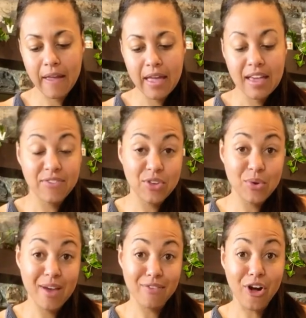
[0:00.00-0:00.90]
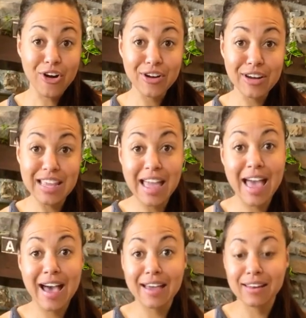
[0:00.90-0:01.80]
If you have already
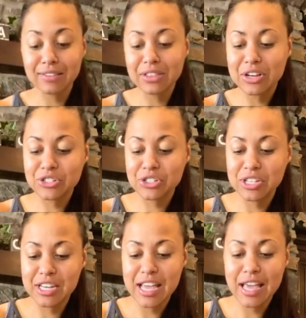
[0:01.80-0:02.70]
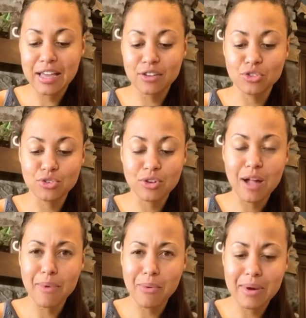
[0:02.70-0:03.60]
had lunch today,
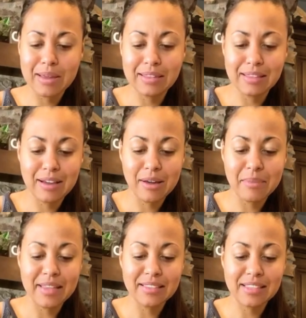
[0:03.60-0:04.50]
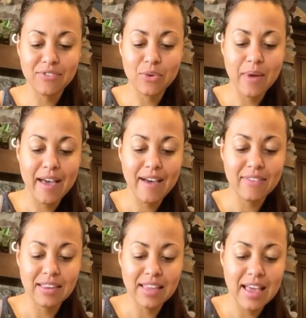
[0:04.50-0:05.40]
drop a 1 in the comments. If you
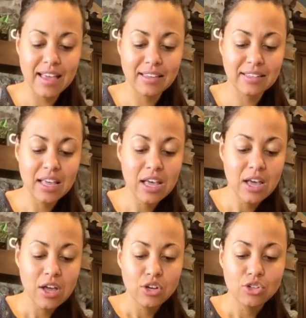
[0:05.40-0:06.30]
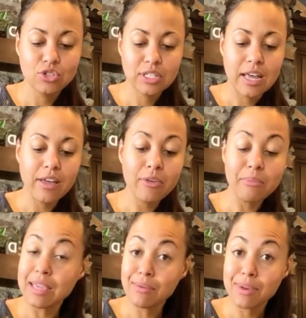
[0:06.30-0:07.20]
haven't yet, tell
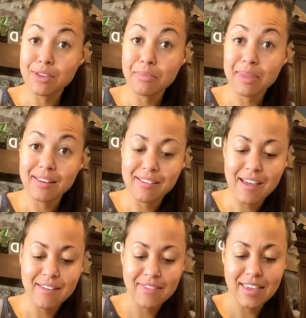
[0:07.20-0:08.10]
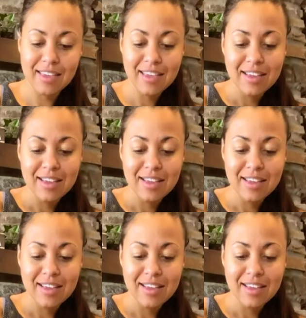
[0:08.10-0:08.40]
me what you plan on having.